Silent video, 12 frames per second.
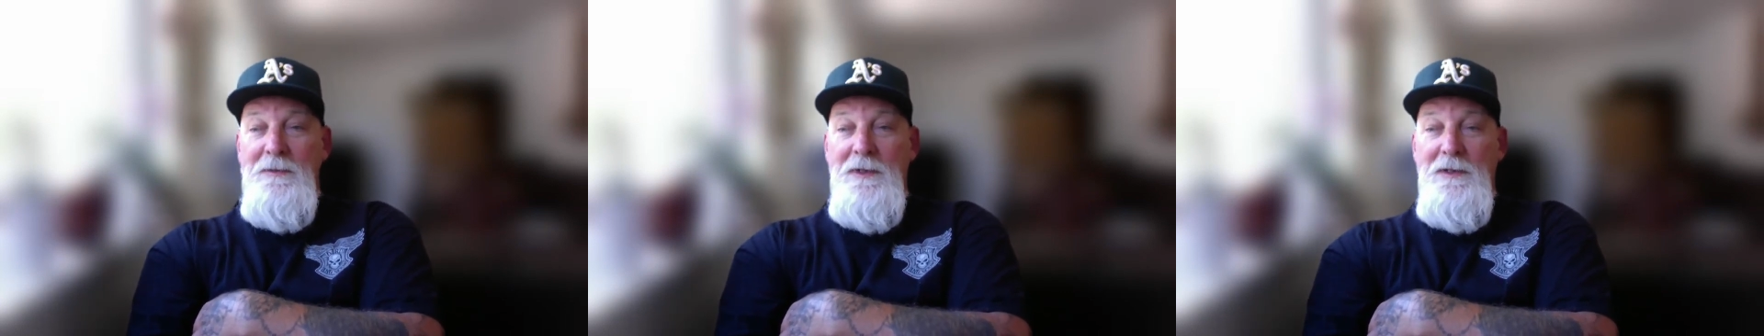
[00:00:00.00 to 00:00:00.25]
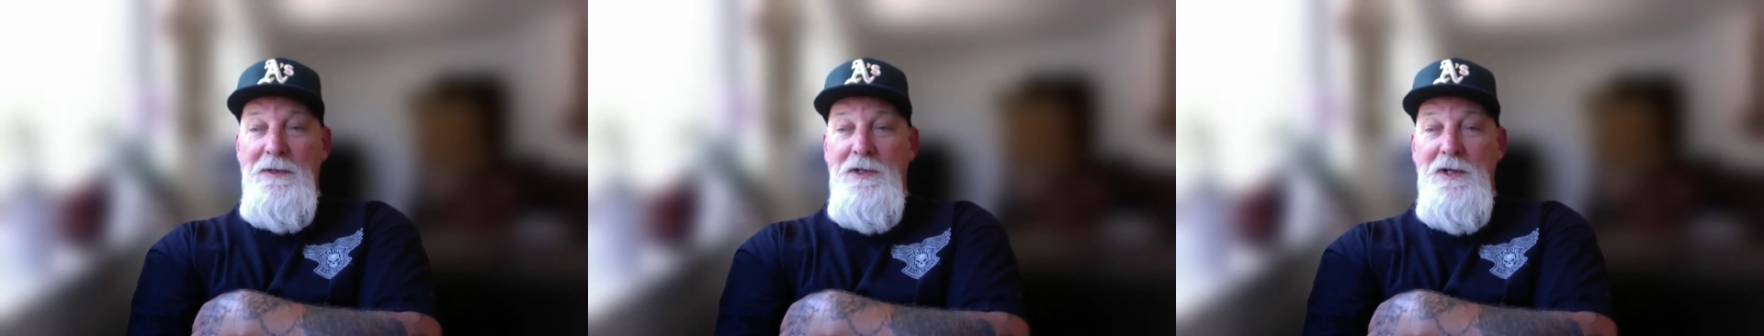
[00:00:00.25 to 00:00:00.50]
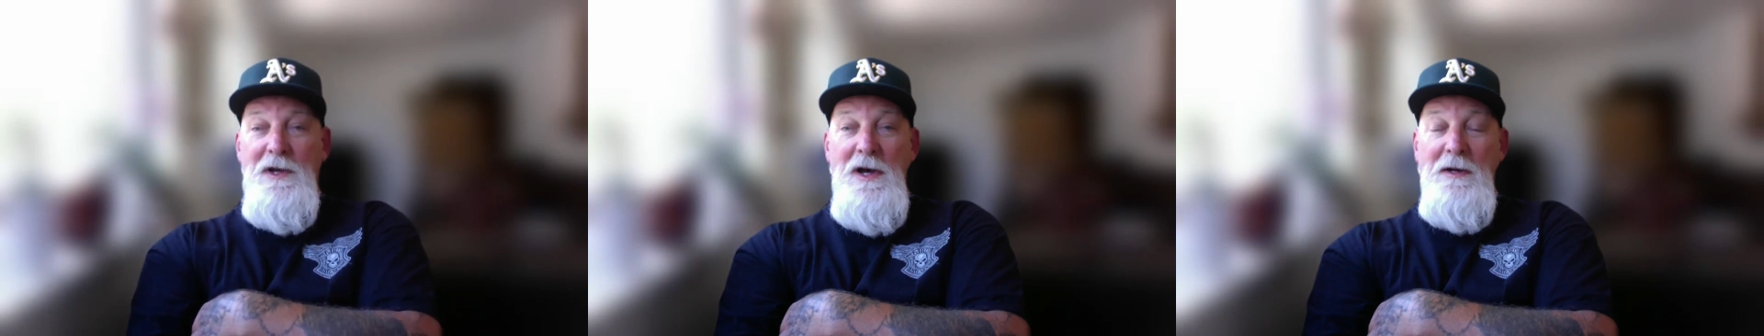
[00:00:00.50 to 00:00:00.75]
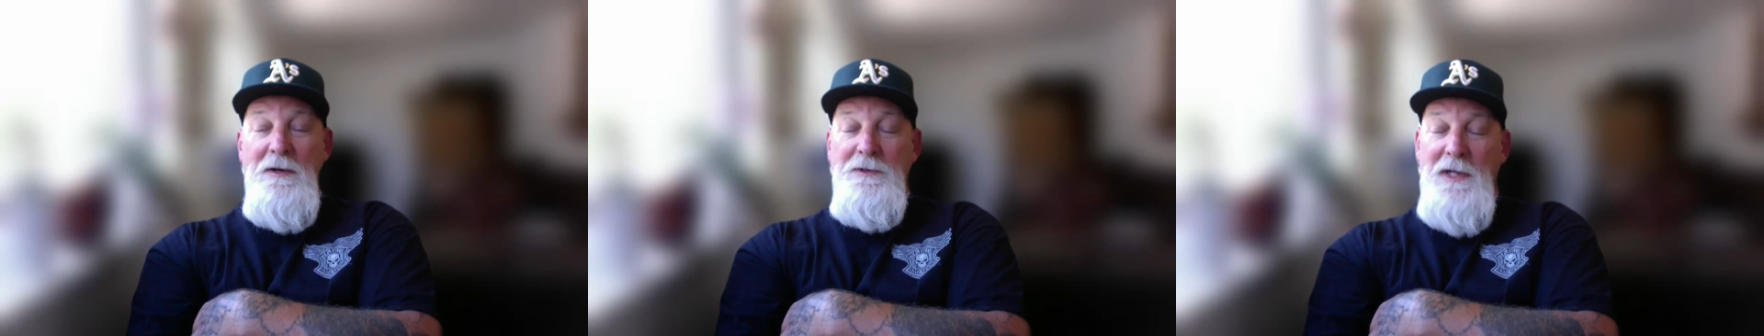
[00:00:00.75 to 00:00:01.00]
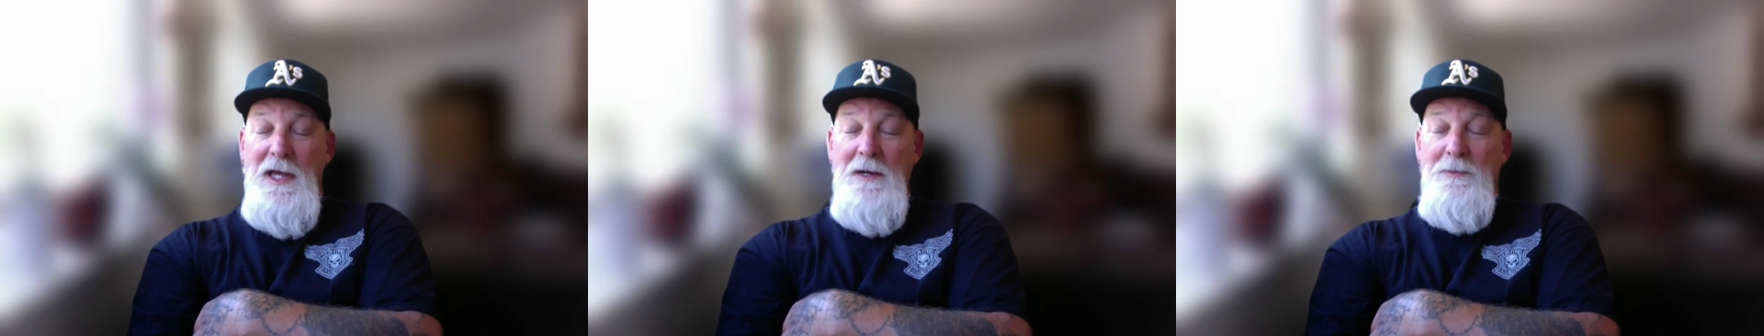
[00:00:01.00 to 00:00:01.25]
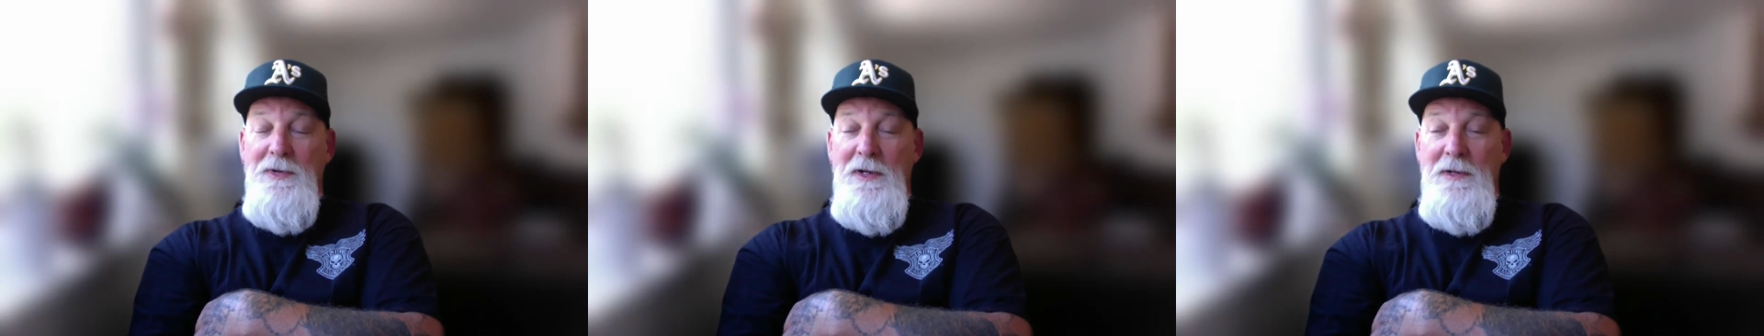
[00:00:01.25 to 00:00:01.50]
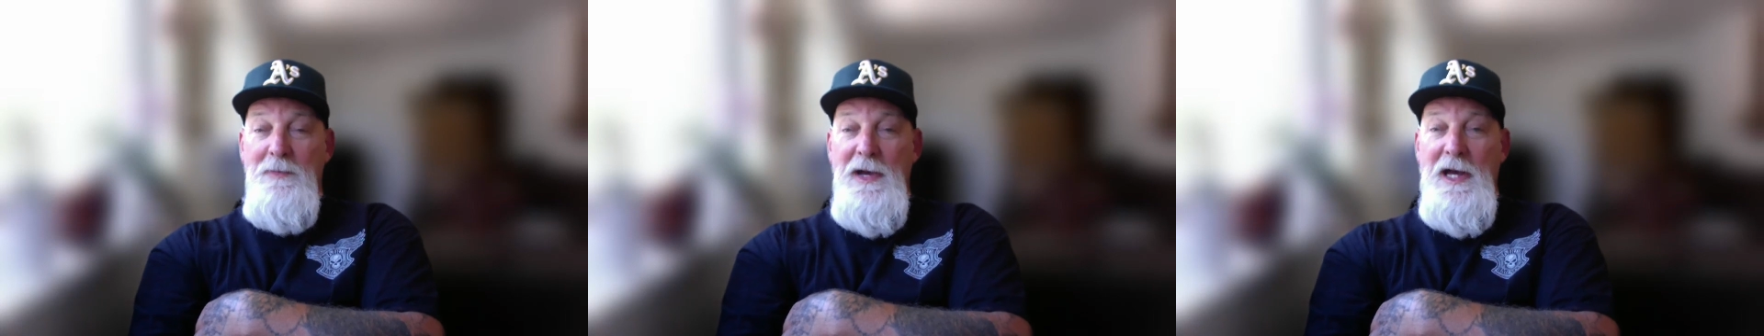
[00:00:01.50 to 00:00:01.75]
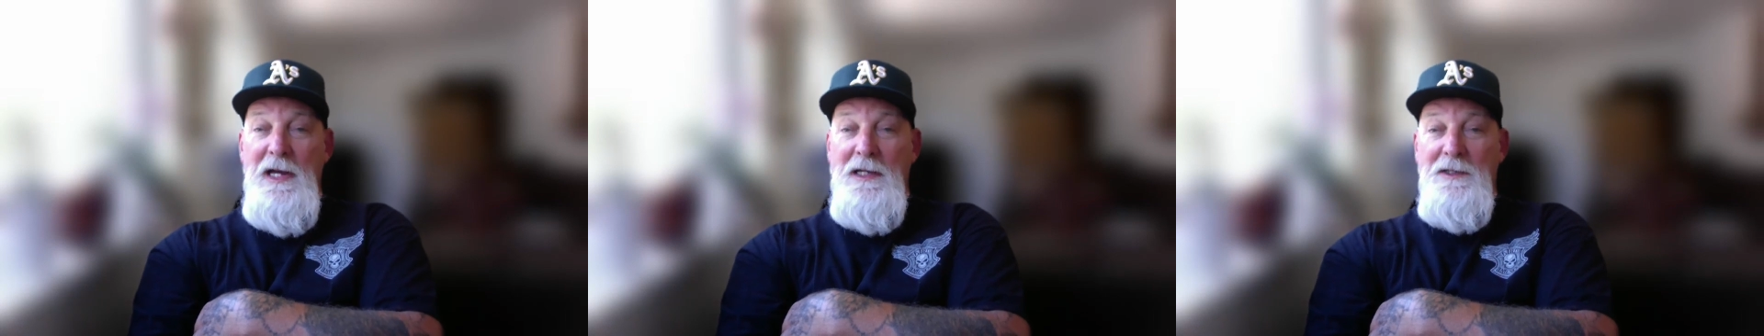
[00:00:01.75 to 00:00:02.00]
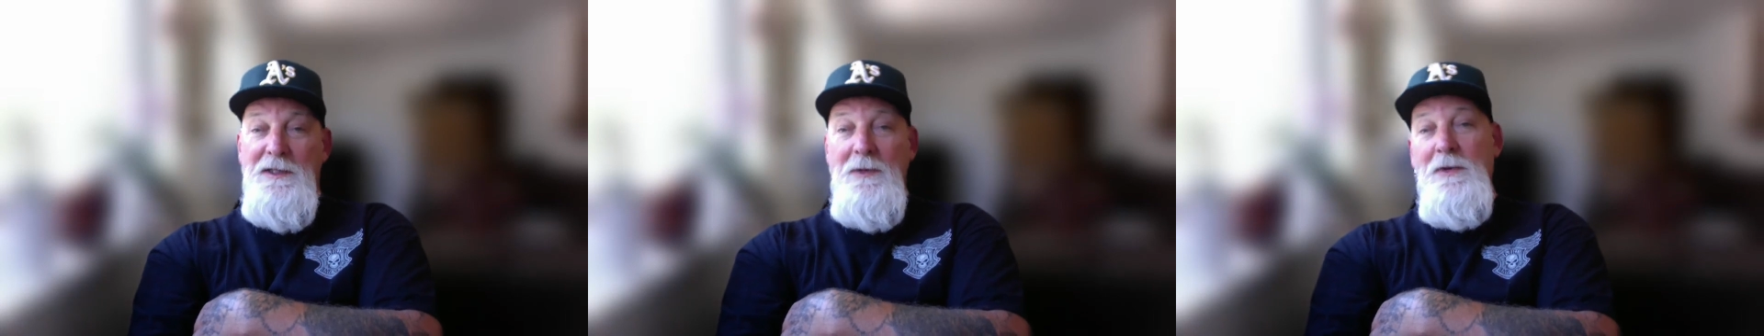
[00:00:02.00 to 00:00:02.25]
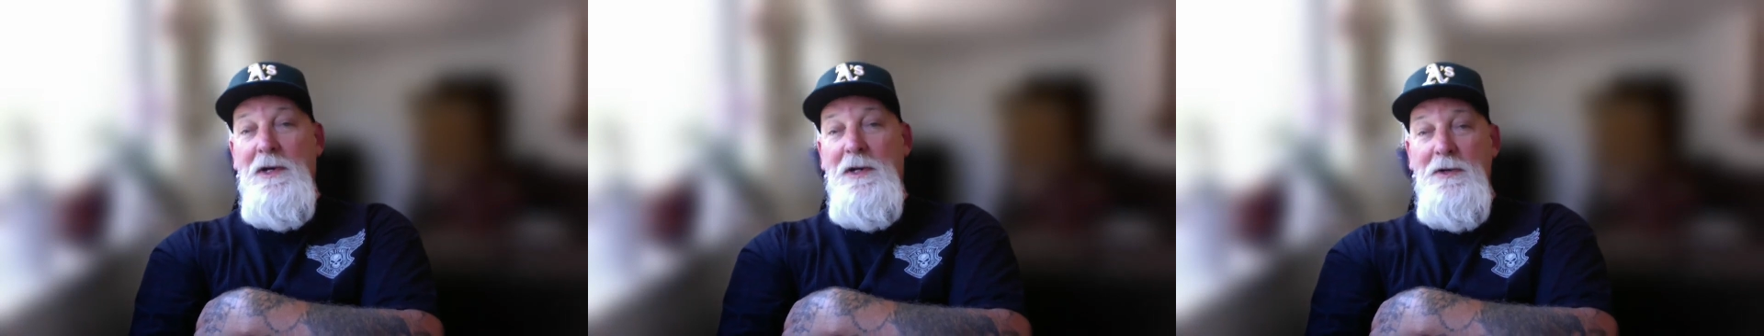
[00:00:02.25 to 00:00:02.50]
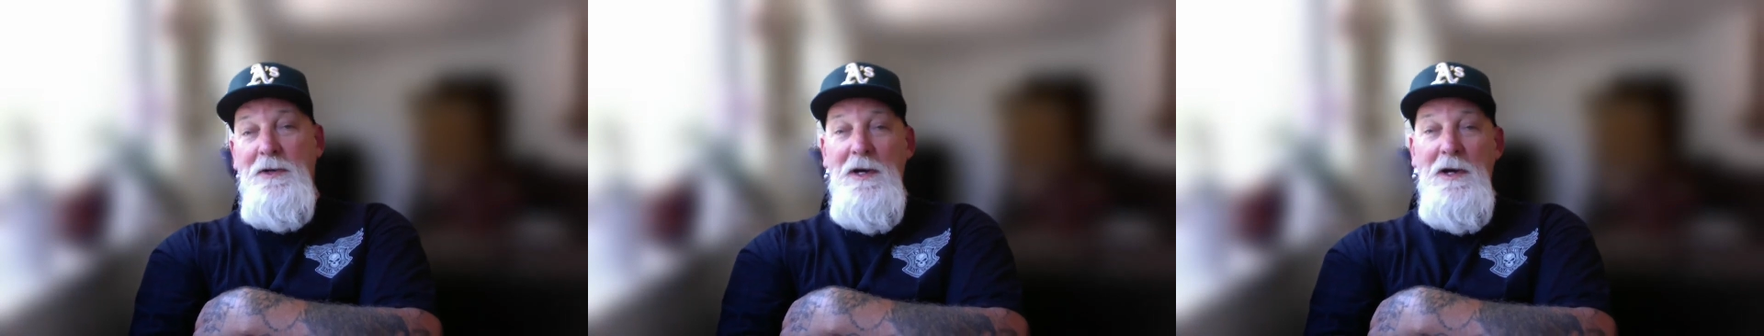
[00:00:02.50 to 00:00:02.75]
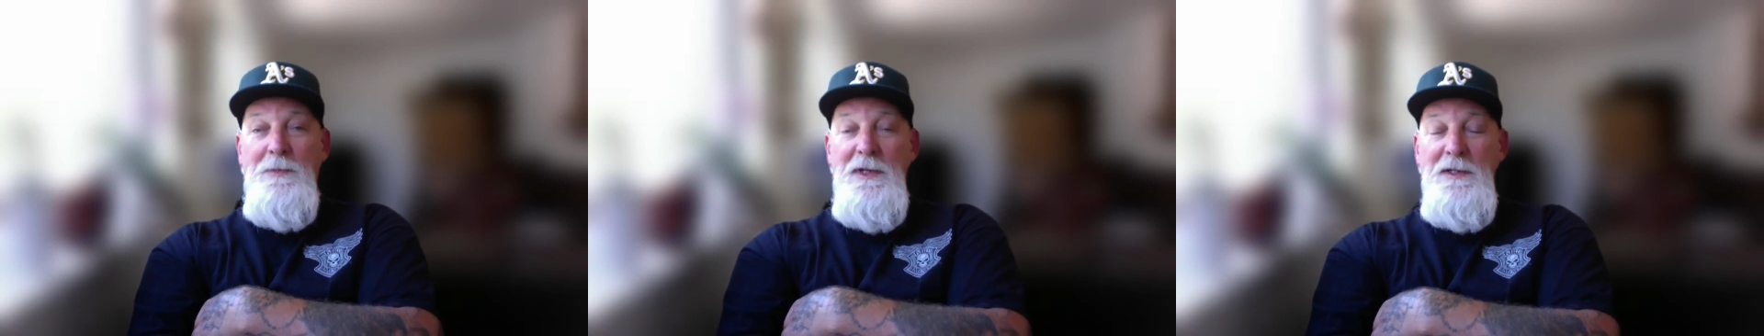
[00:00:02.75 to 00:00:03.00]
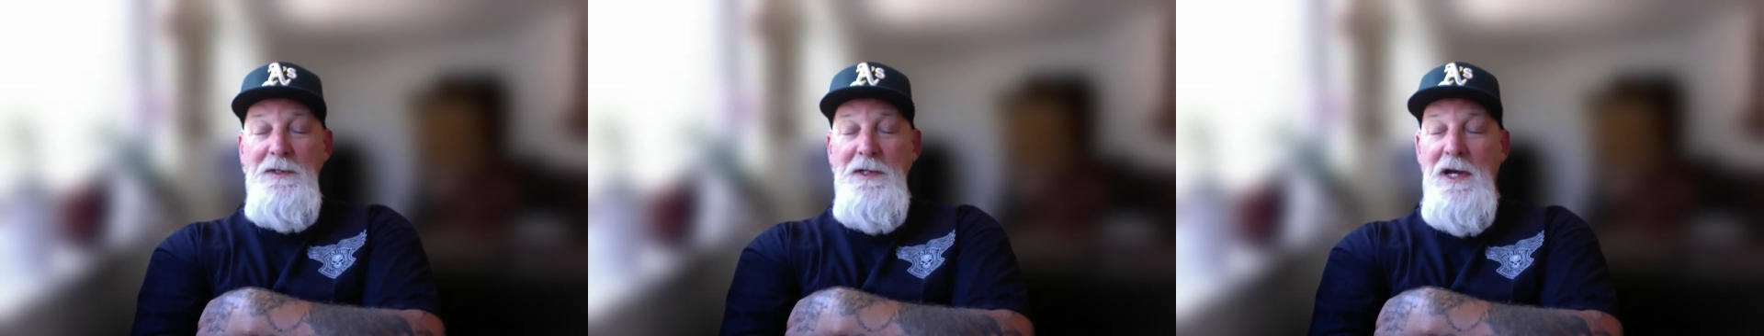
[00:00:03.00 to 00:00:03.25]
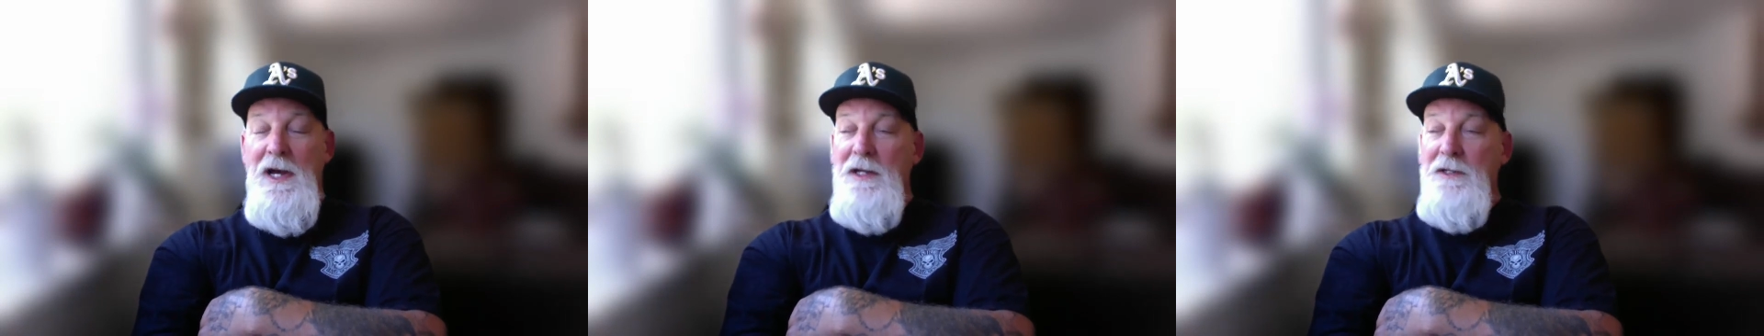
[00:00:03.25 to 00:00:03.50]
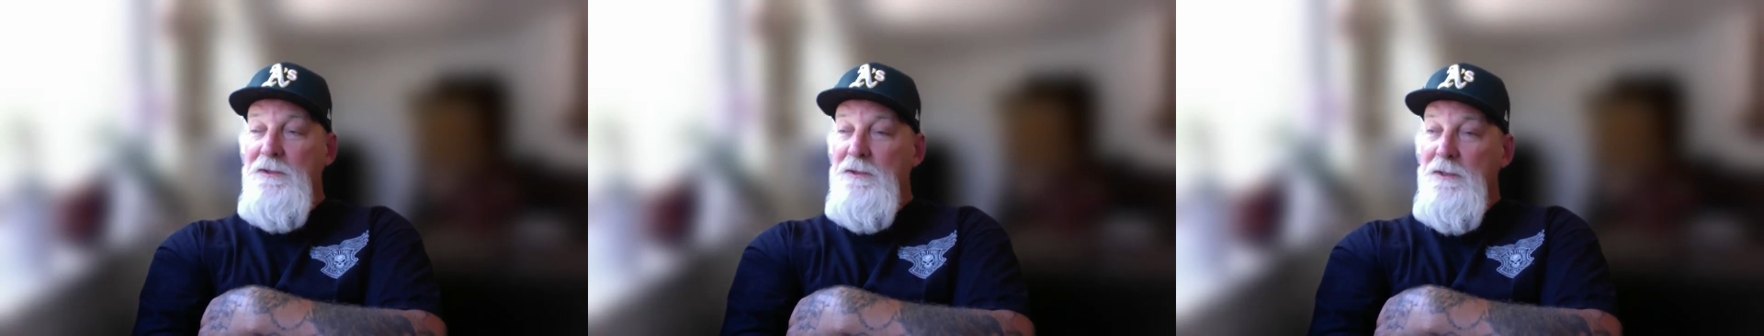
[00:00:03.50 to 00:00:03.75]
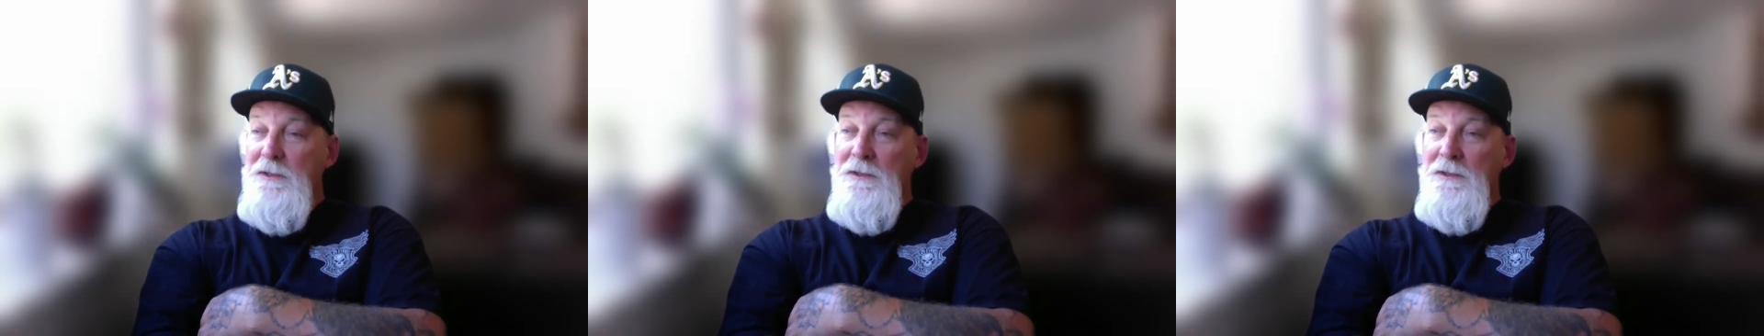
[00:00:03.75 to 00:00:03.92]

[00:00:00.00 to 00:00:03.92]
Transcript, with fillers: the Chicanos, they had it pretty bad unless they wanted to hook up with these guys.